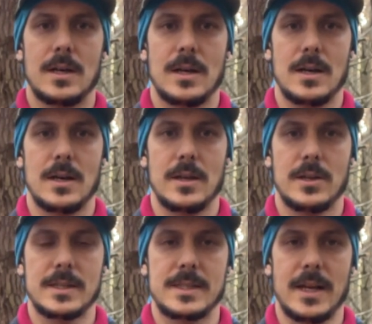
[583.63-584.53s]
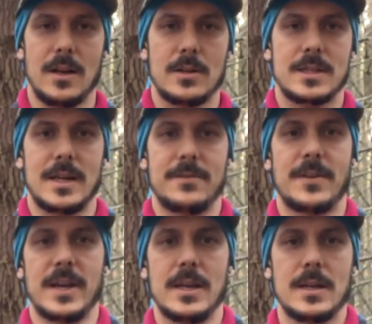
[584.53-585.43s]
You can see it looks kind of
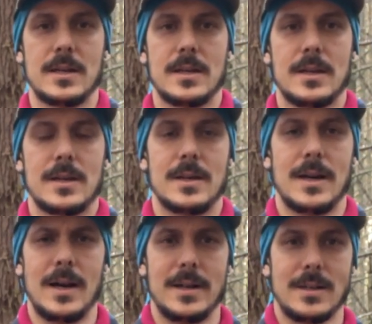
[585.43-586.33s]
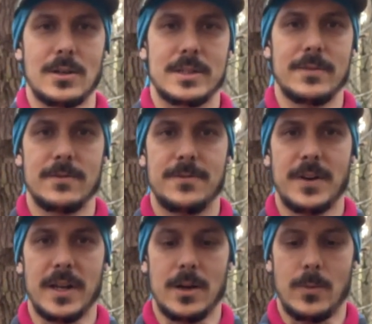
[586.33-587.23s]
funny, and looks even
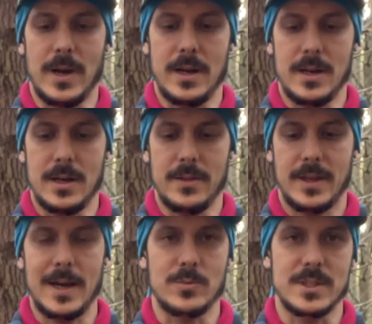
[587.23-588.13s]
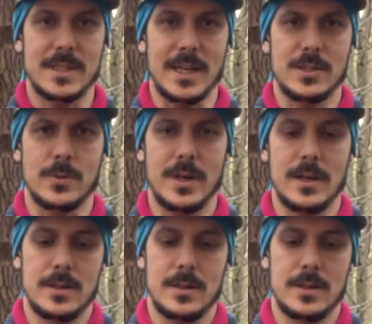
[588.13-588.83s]
funnier when the camera's attached to it,